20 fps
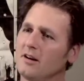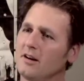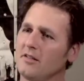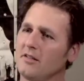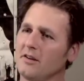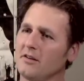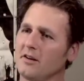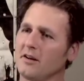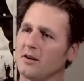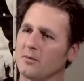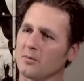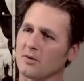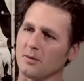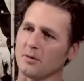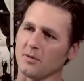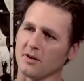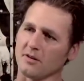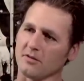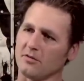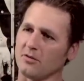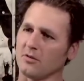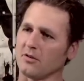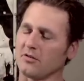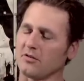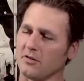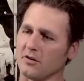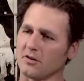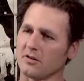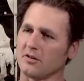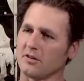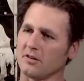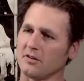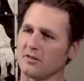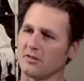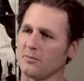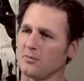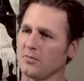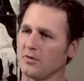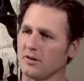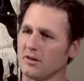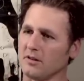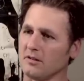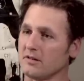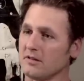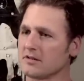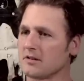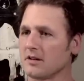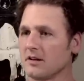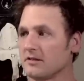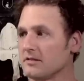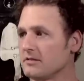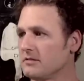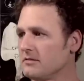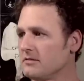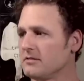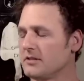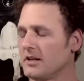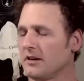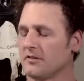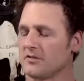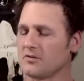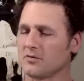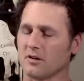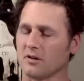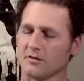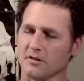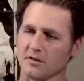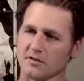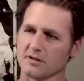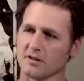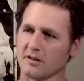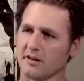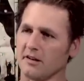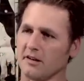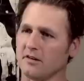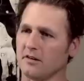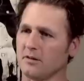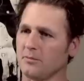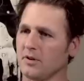and then you end up coming full circle at some point. In this case, 10, 12 years later.